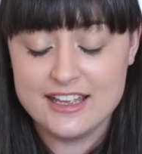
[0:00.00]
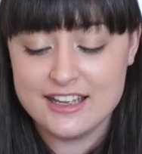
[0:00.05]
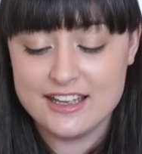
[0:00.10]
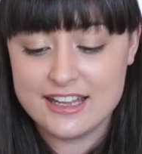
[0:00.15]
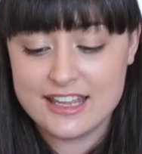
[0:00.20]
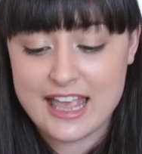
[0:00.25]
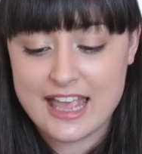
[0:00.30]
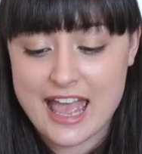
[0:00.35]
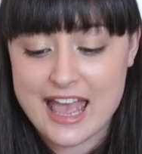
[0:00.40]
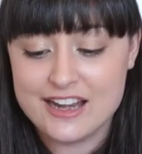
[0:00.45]

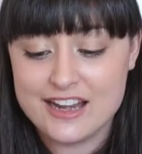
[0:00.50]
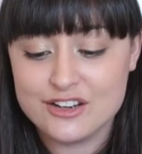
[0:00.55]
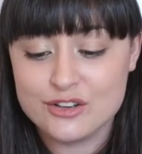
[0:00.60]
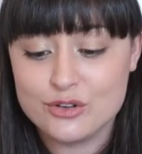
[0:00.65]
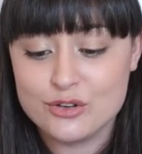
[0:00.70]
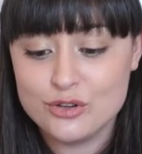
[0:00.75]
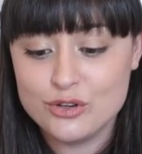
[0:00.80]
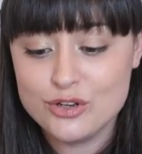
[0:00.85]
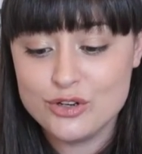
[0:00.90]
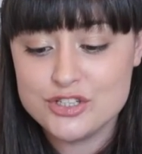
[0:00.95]
Again,
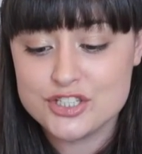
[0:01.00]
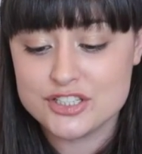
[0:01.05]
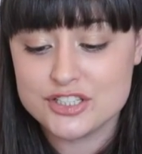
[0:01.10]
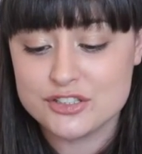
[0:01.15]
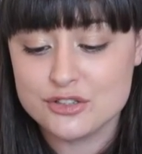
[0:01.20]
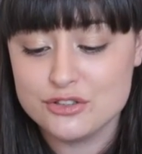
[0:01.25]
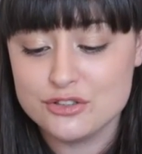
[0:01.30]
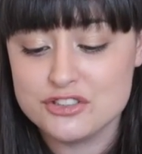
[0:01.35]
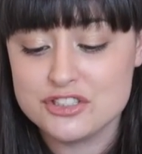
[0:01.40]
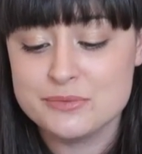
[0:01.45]
gorgeous,
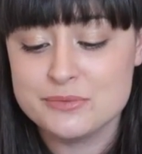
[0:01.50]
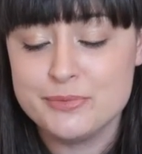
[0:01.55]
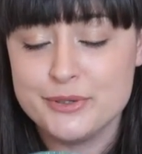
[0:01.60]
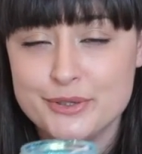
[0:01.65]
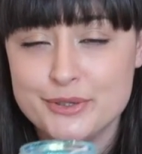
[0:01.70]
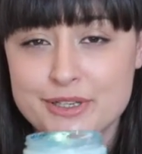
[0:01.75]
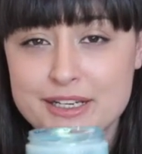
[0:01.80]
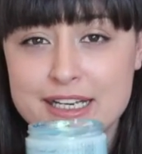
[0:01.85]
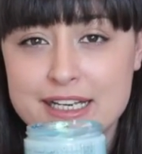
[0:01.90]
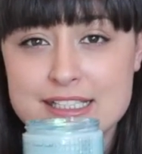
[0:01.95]
gorgeous
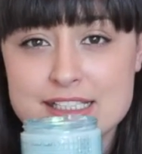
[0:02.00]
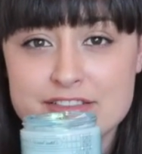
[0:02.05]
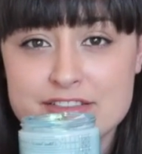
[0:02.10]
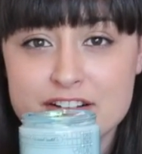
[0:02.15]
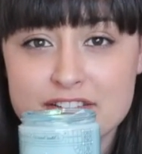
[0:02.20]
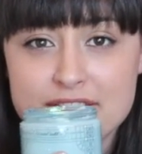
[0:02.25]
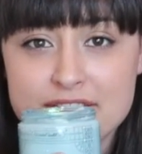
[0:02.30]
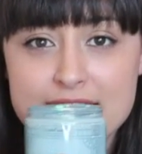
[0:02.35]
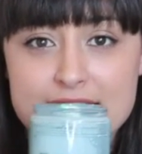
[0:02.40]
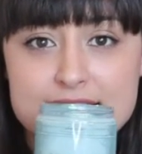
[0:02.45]
blue glitter
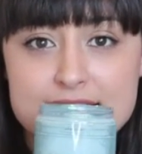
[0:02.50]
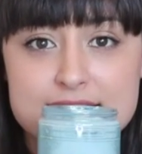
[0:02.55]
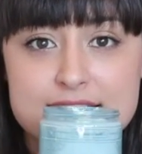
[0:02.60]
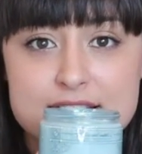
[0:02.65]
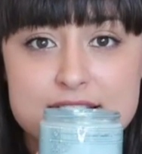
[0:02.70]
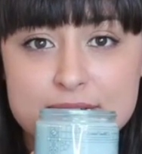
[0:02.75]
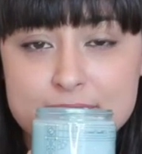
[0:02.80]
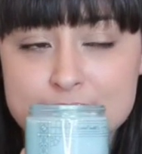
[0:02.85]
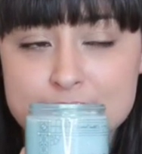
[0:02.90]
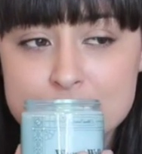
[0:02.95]
on
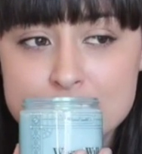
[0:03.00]
this.